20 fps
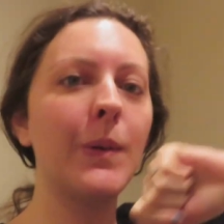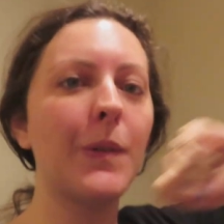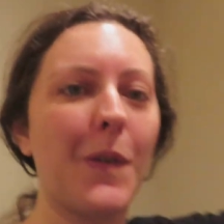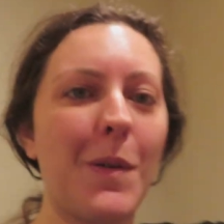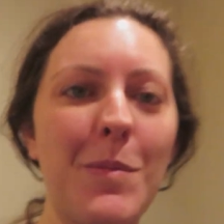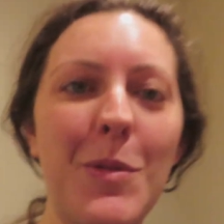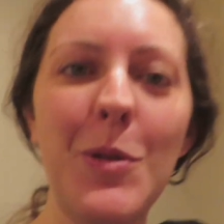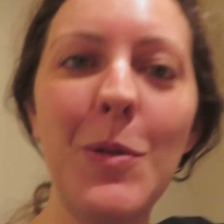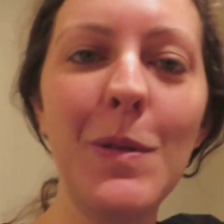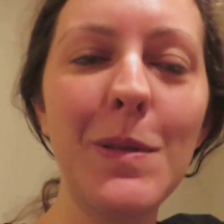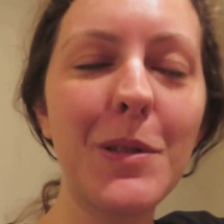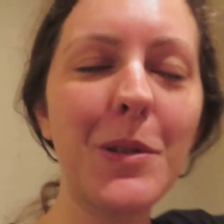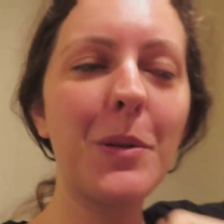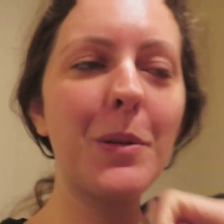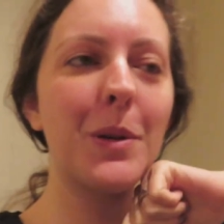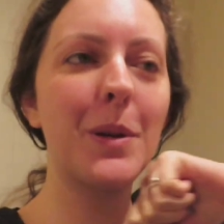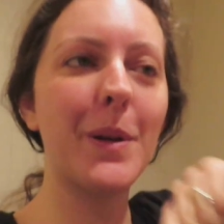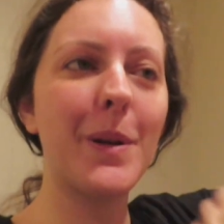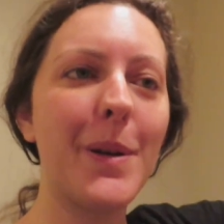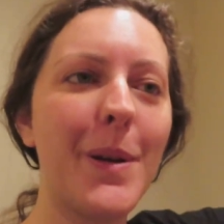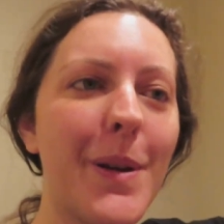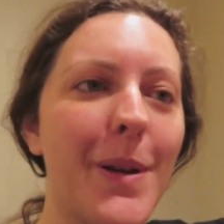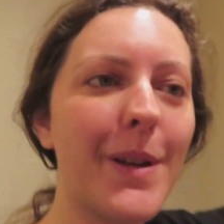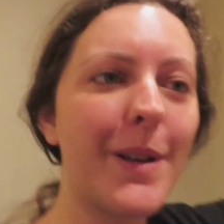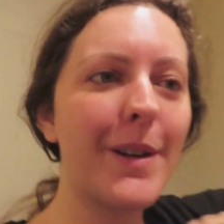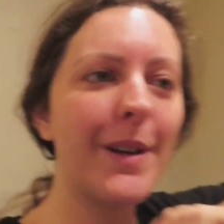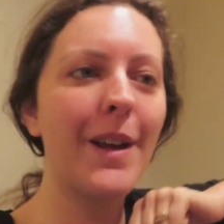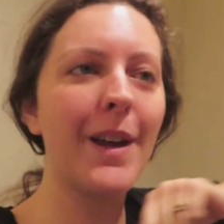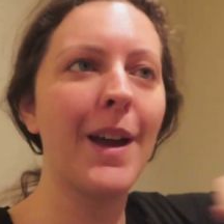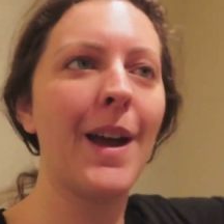I'm doing so
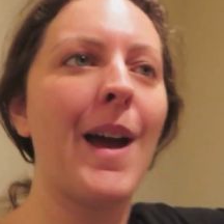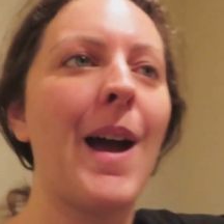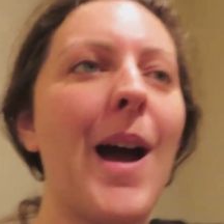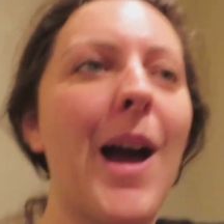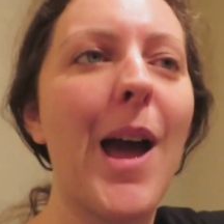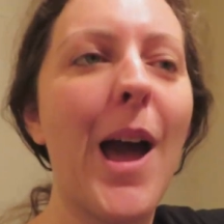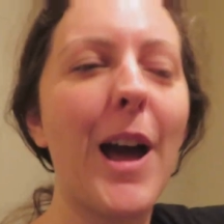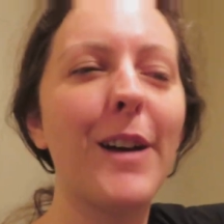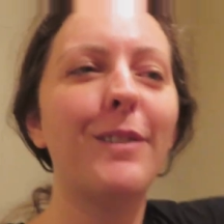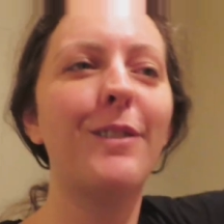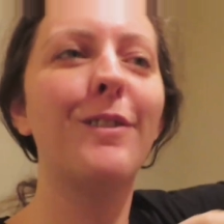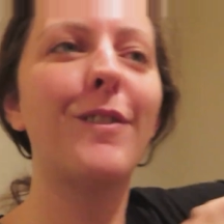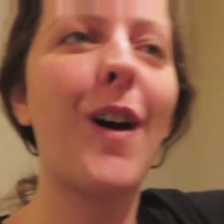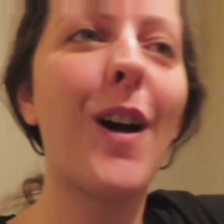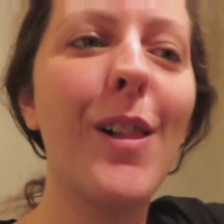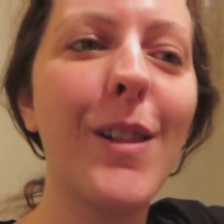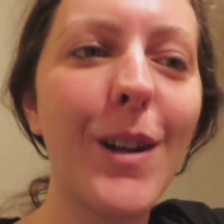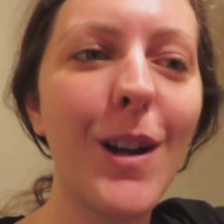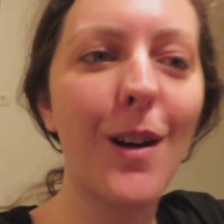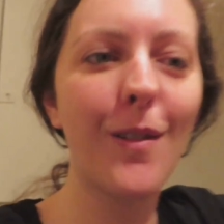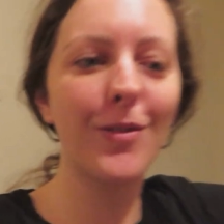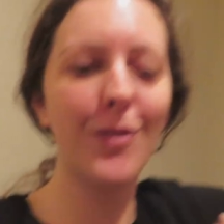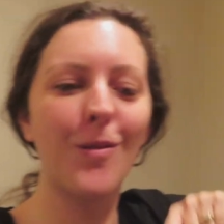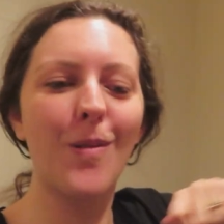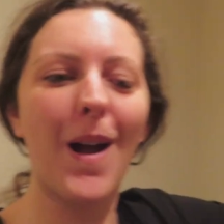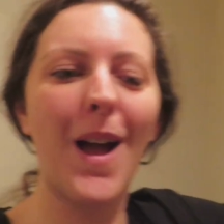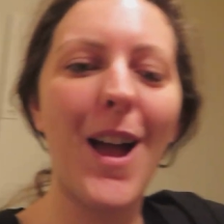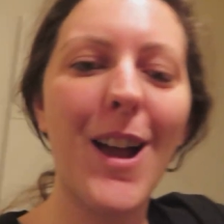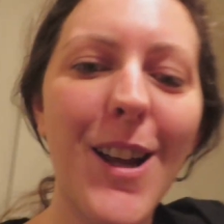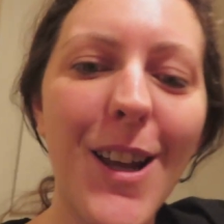good. I haven't fallen off the
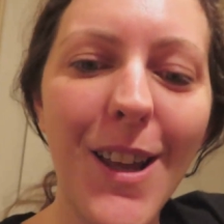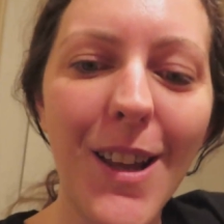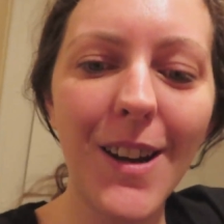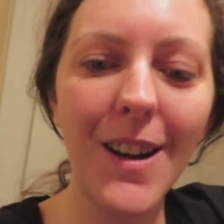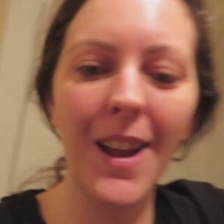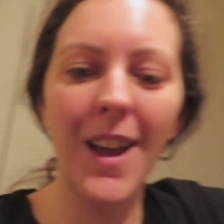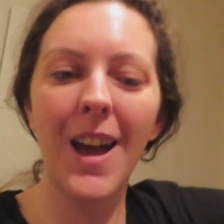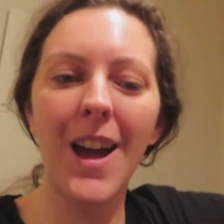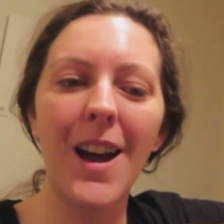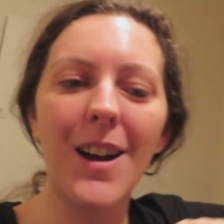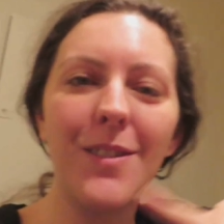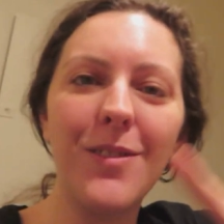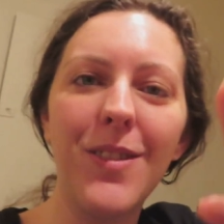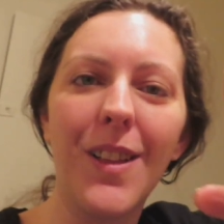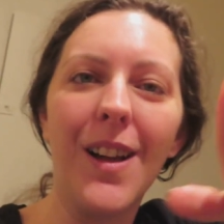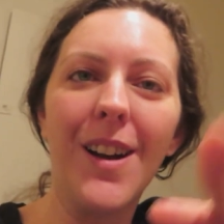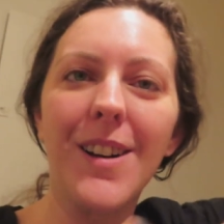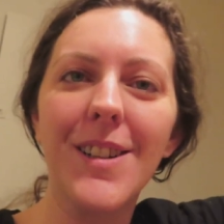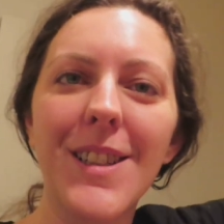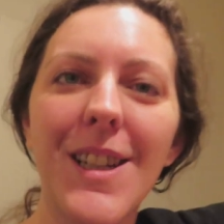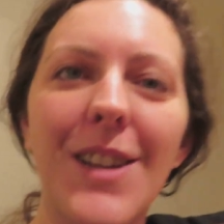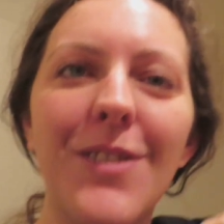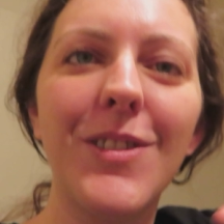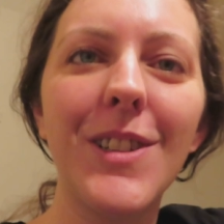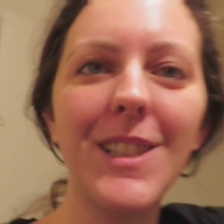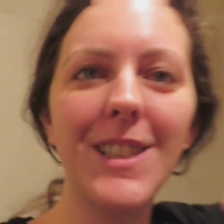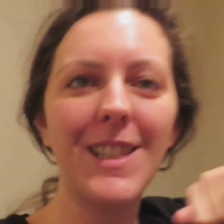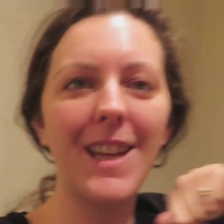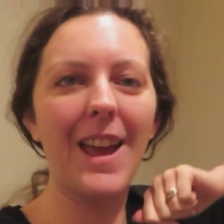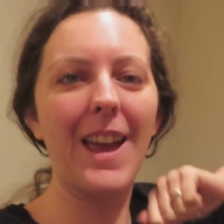wagon. I've vlogged
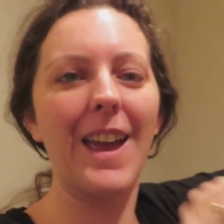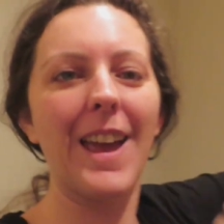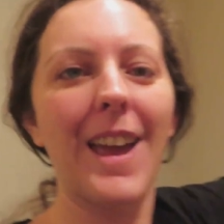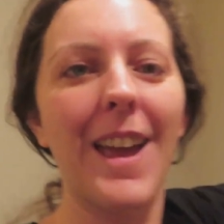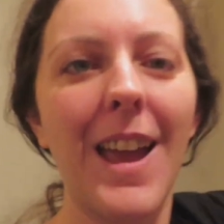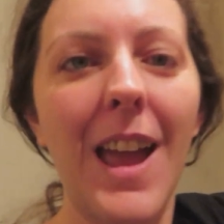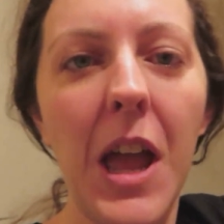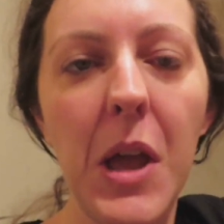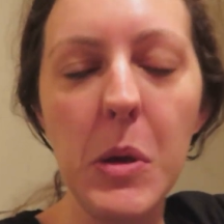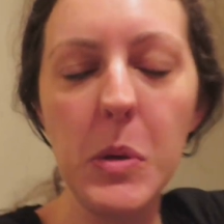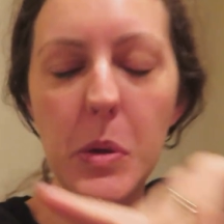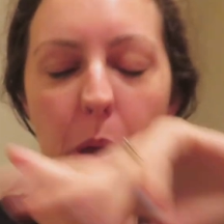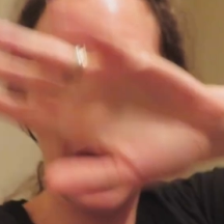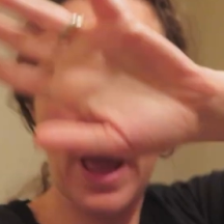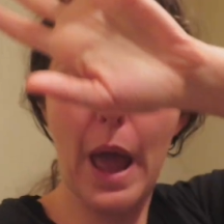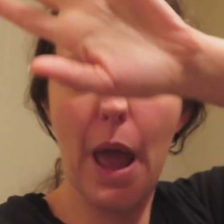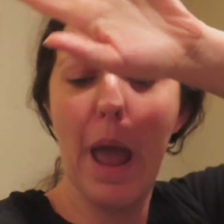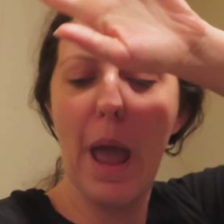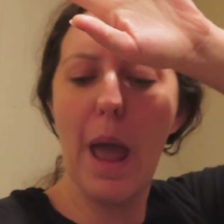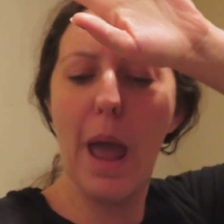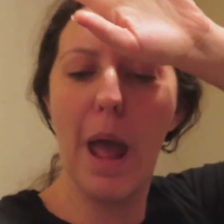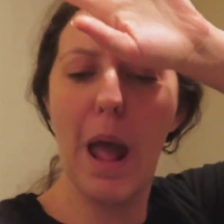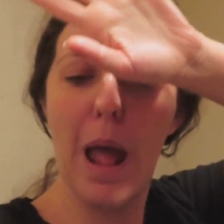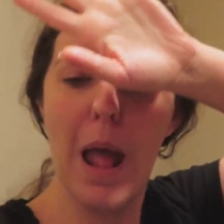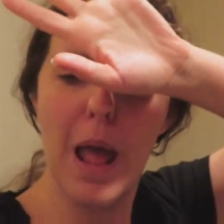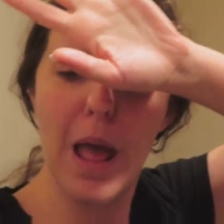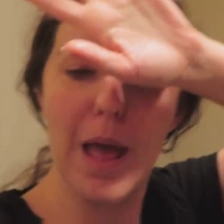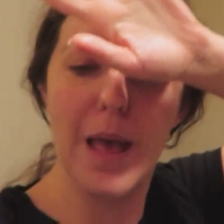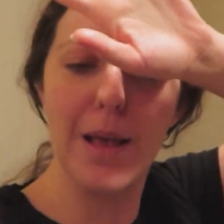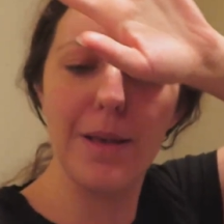every day.
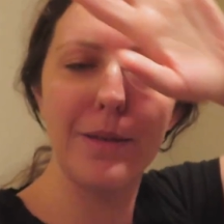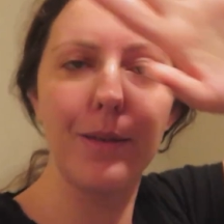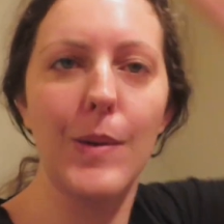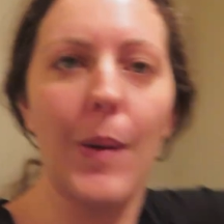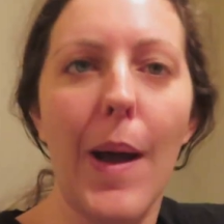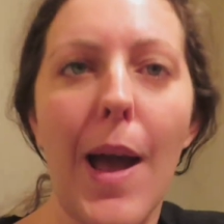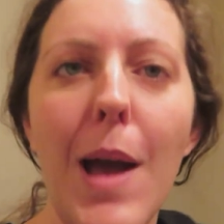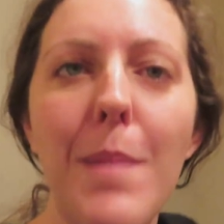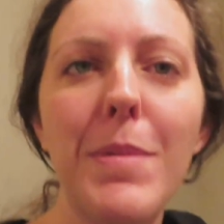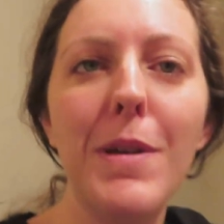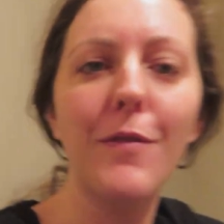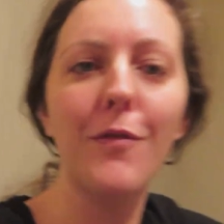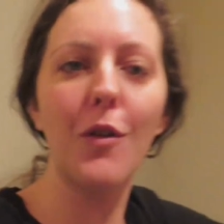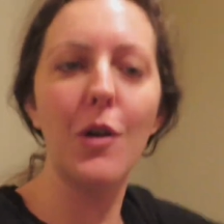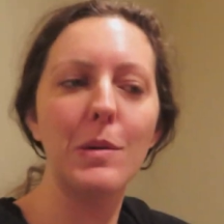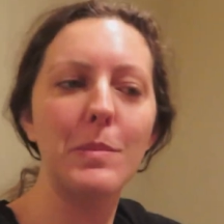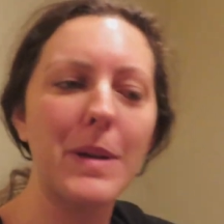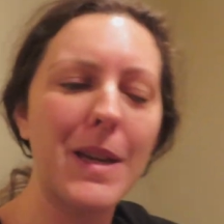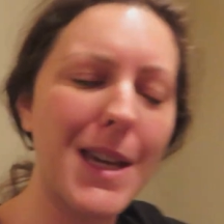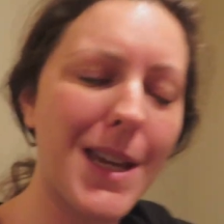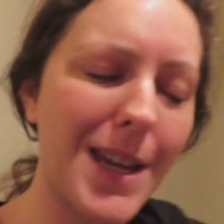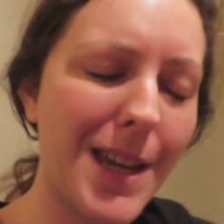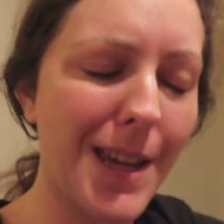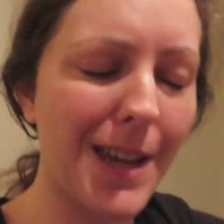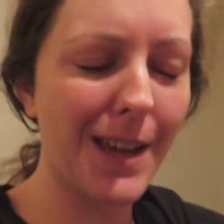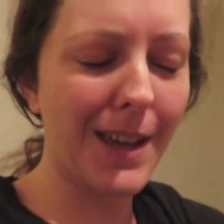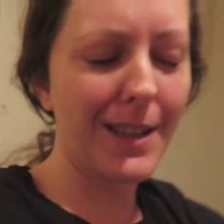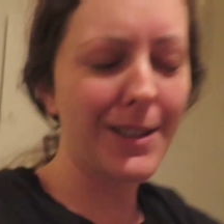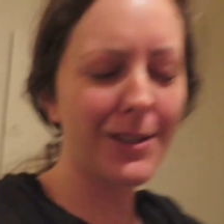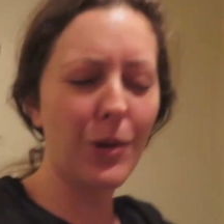Yes! So happy for
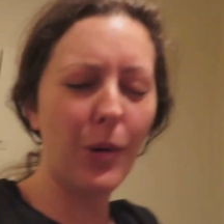me.